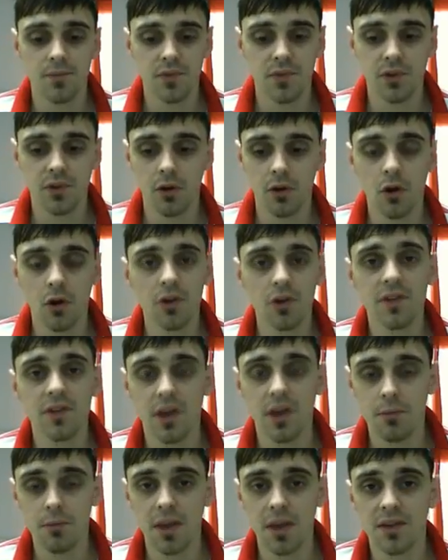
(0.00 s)
So
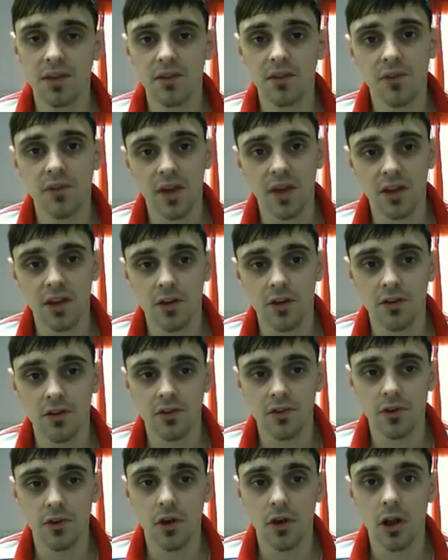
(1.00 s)
honestly, a massive thank you
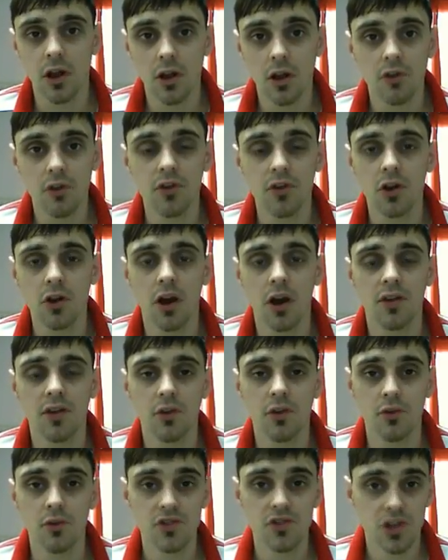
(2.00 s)
to a lot of you
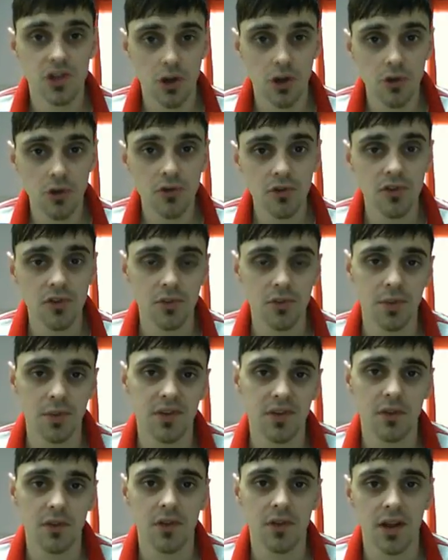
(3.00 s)
guys who have chosen
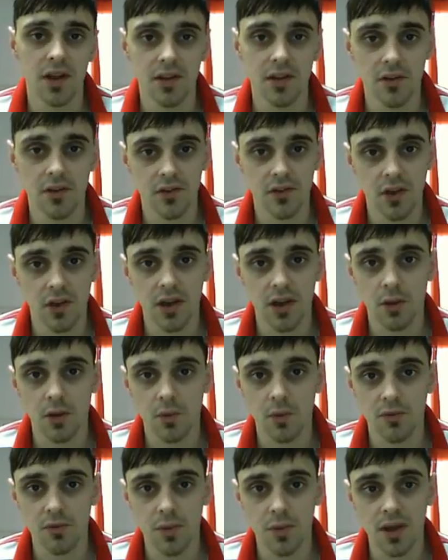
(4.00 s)
specifically to sign
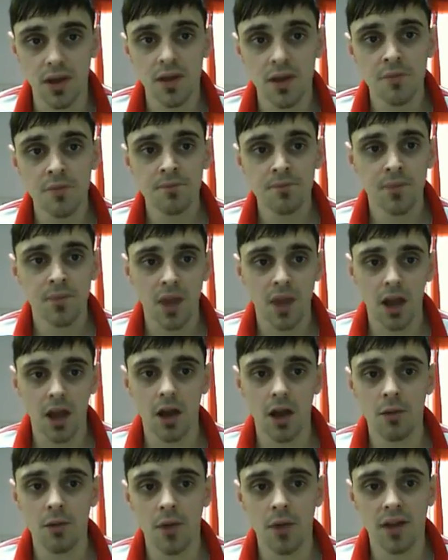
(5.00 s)
up with me.
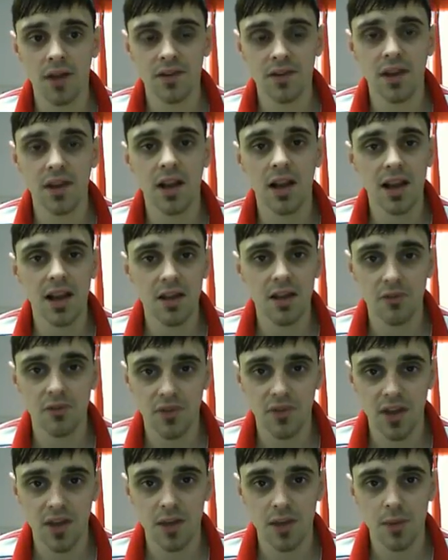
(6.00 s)
I sent a
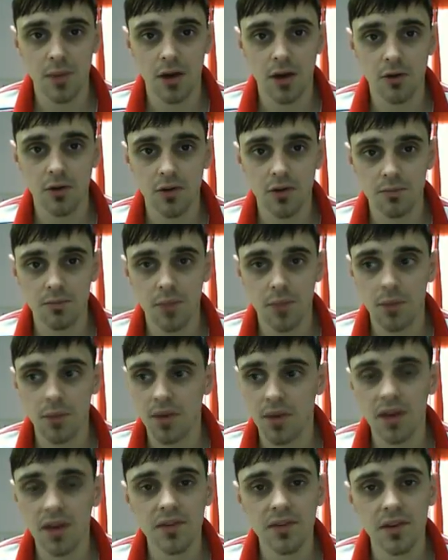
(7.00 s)
lengthy email
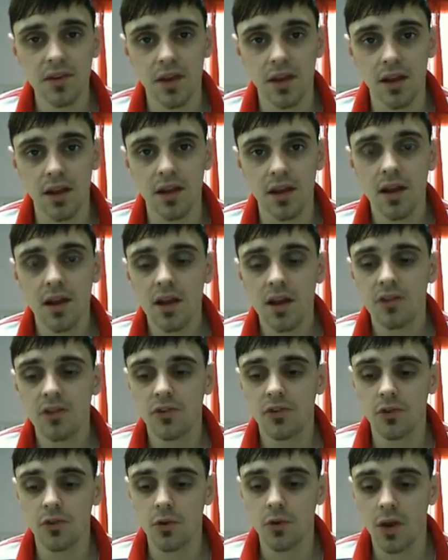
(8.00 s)
maybe yesterday
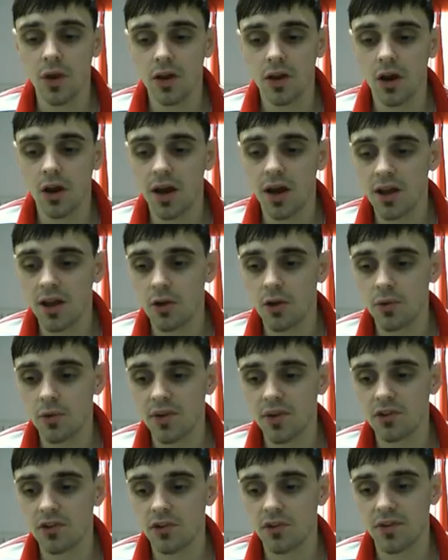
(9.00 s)
to a guy who
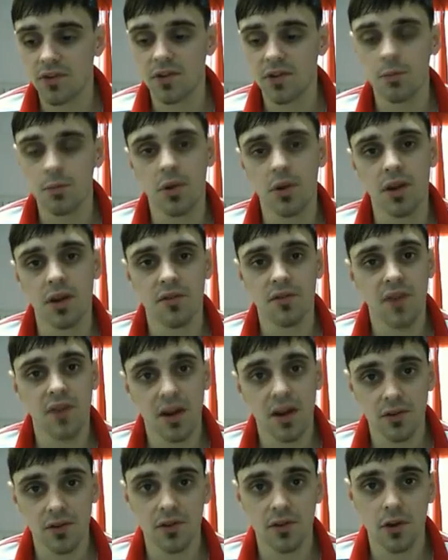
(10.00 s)
was interested in putting
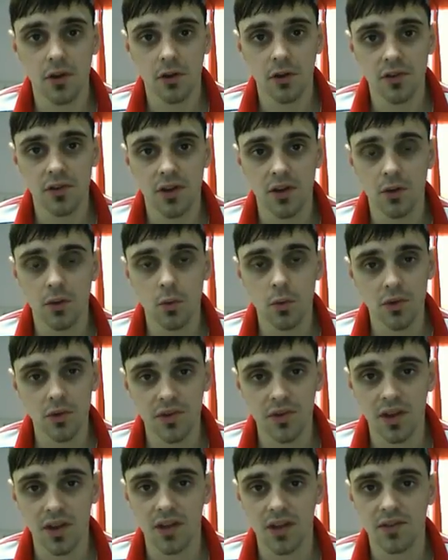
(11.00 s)
$1,000 in and
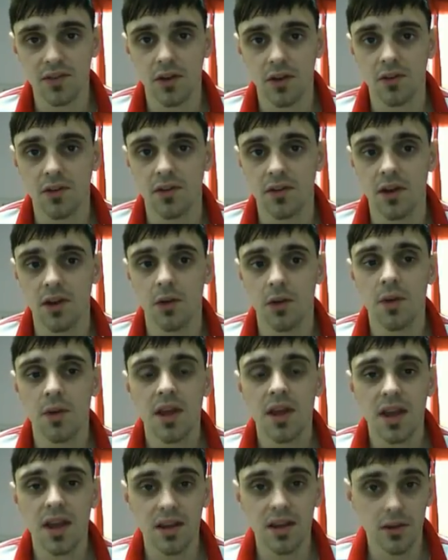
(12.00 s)
wants to get started up.
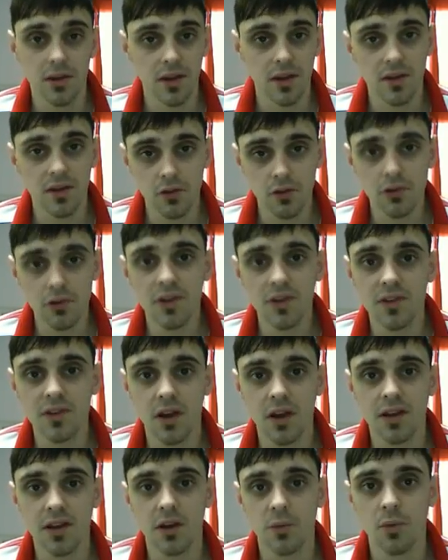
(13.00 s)
He's already
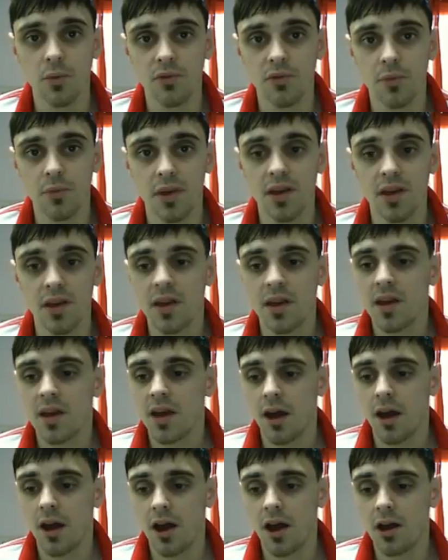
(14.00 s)
signed with me.
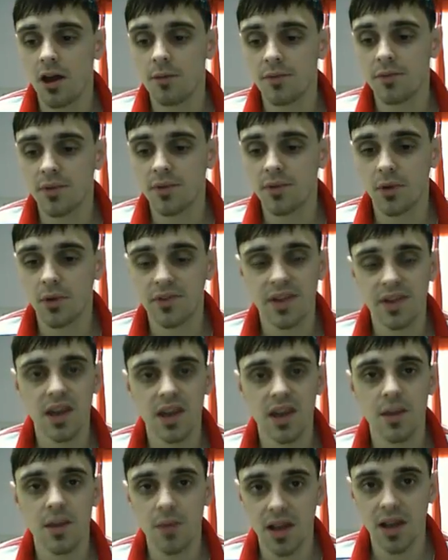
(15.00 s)
So I
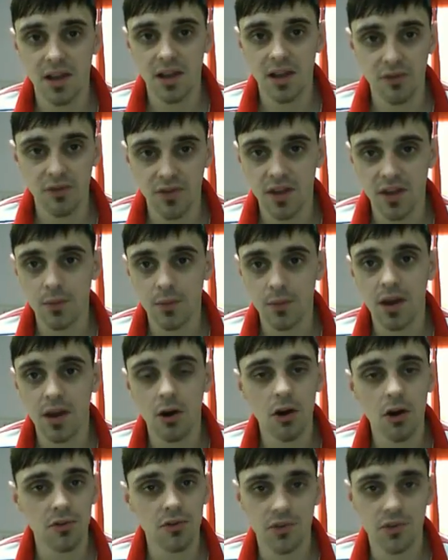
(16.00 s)
sent him a lengthy email,
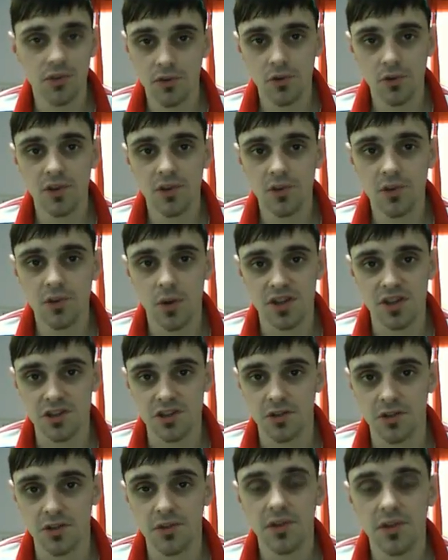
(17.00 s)
answered all his
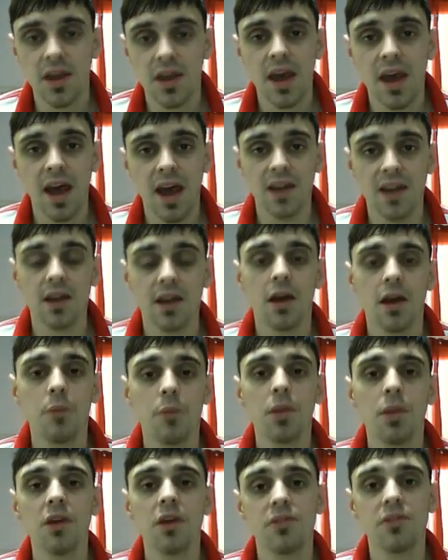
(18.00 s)
questions, and that
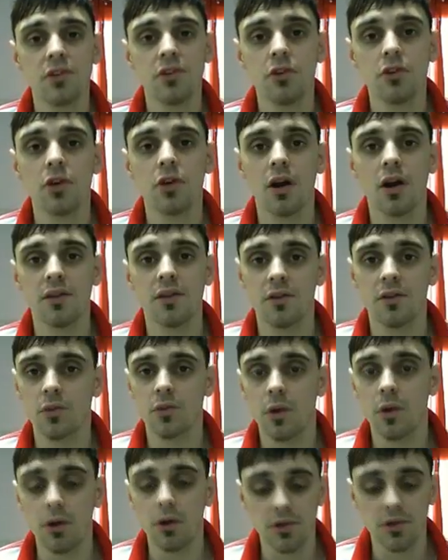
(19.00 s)
applies to you guys
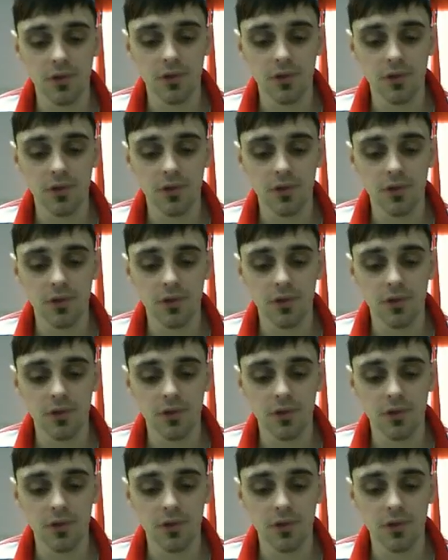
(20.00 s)
as well.